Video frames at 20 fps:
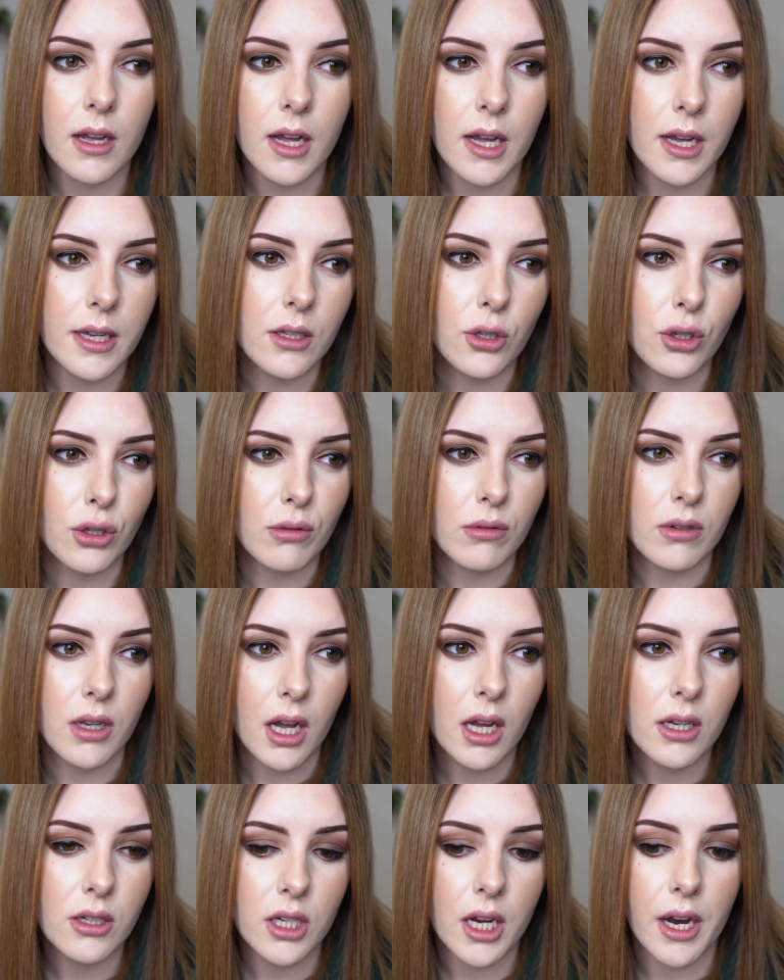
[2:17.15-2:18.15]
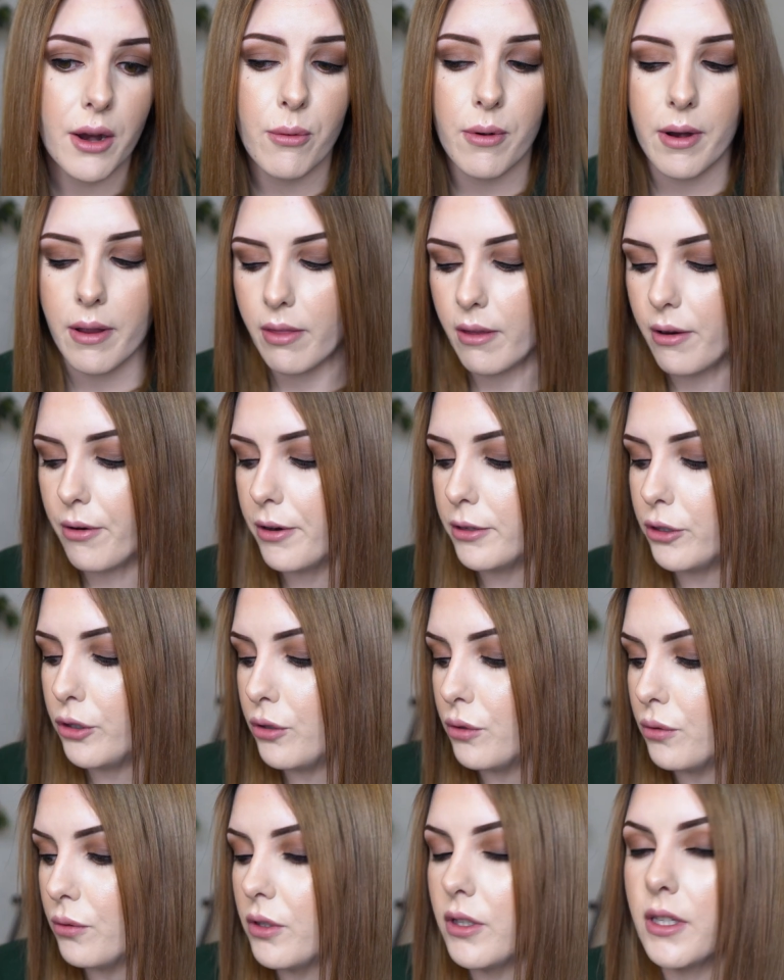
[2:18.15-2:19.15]
I do not. I rather
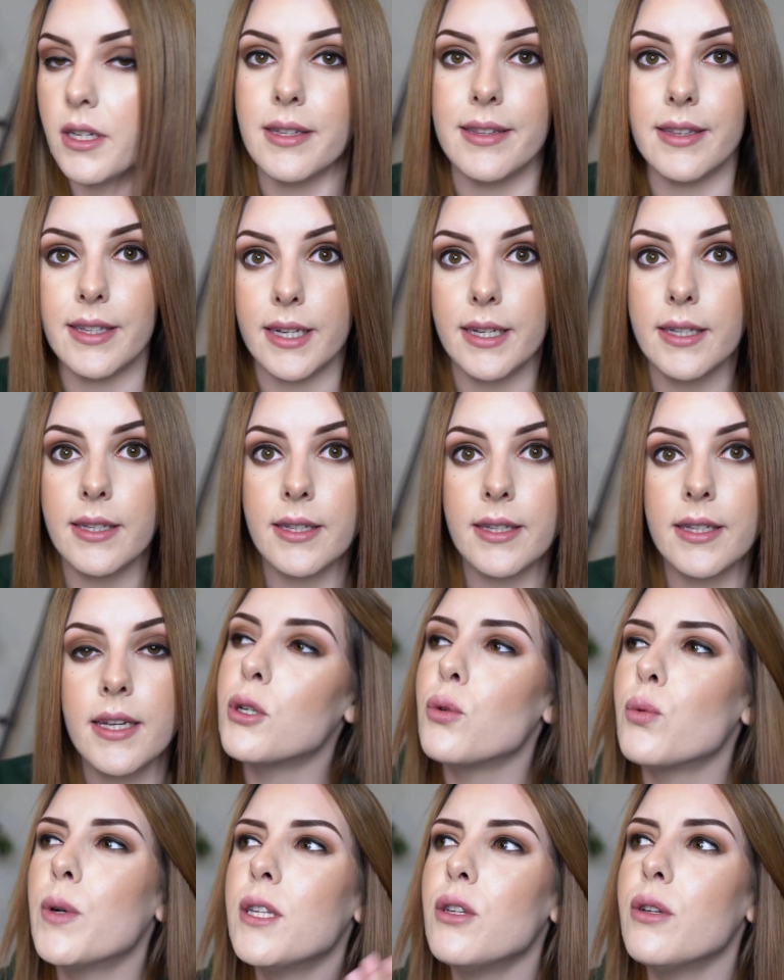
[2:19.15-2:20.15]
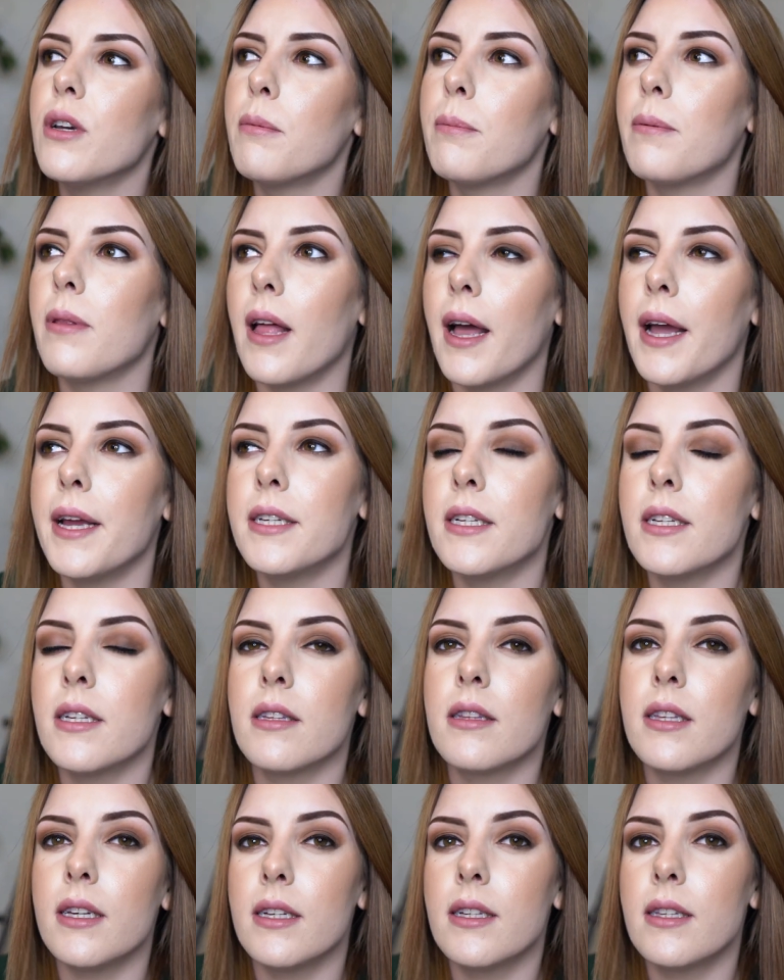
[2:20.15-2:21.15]
use this. But when you applied
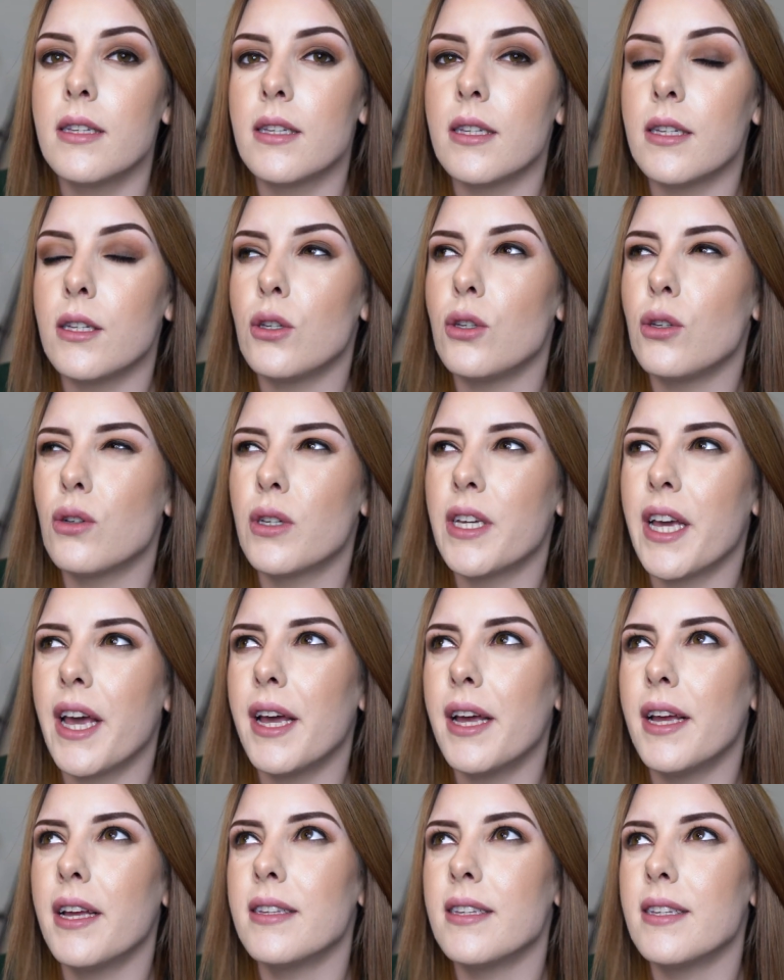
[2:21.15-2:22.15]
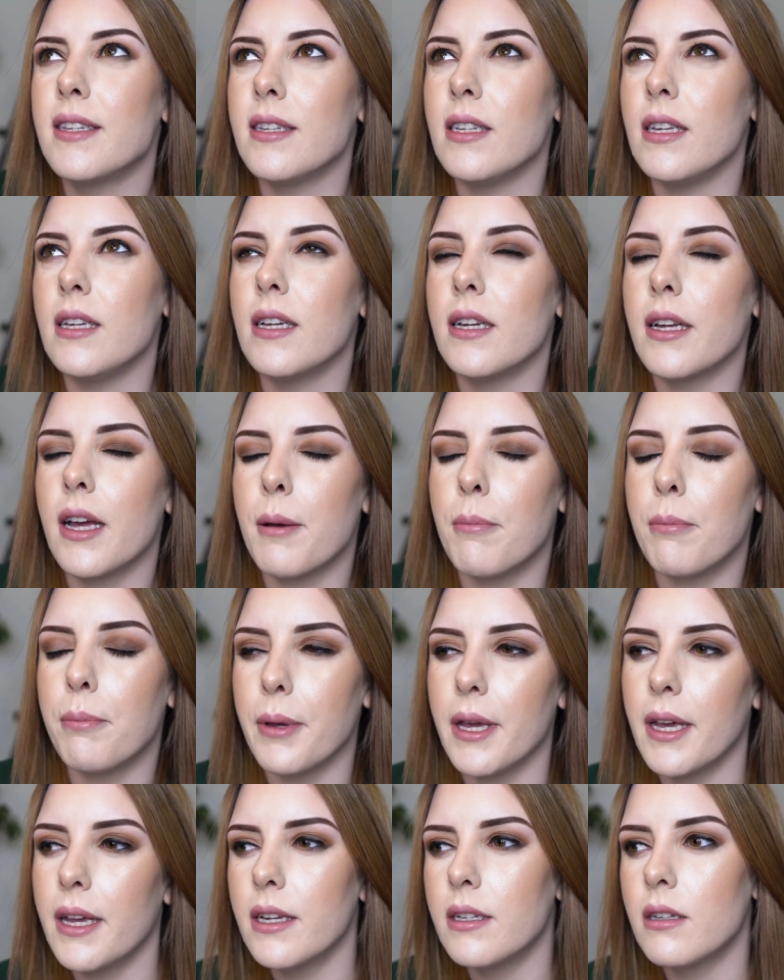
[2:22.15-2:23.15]
this, you can see it a
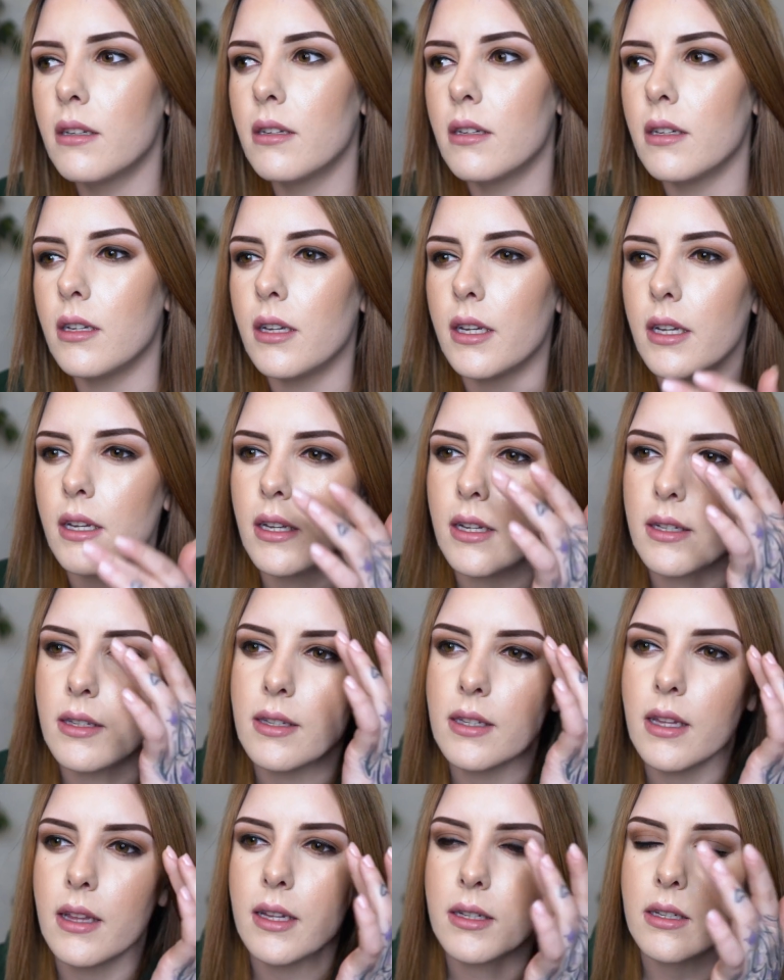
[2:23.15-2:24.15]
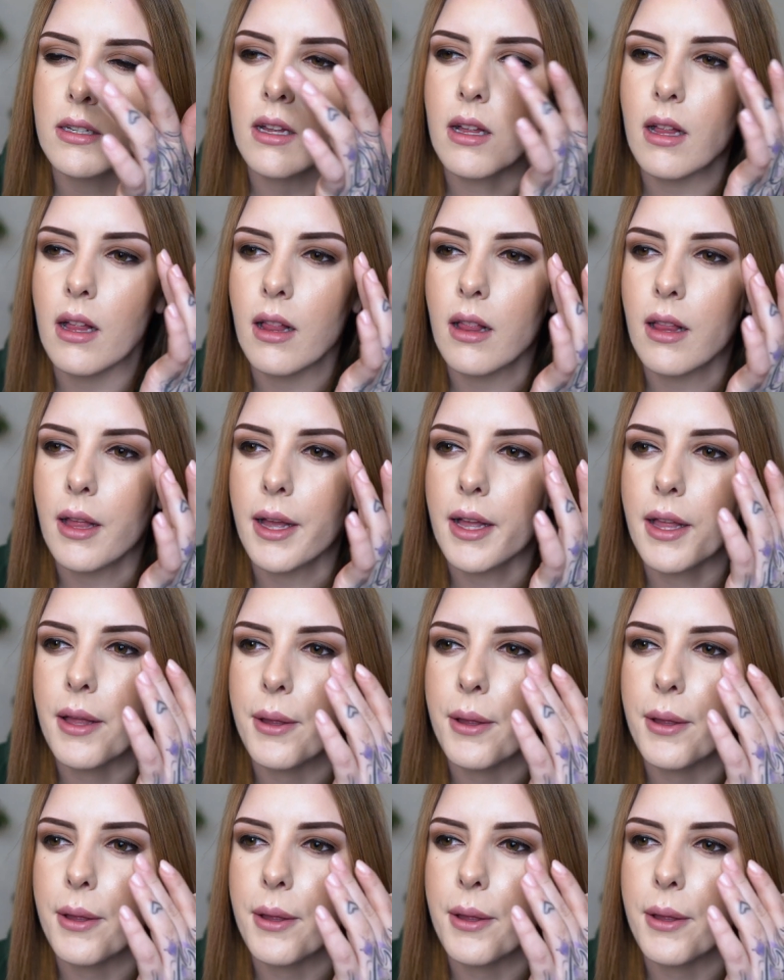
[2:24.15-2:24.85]
bit. It's a little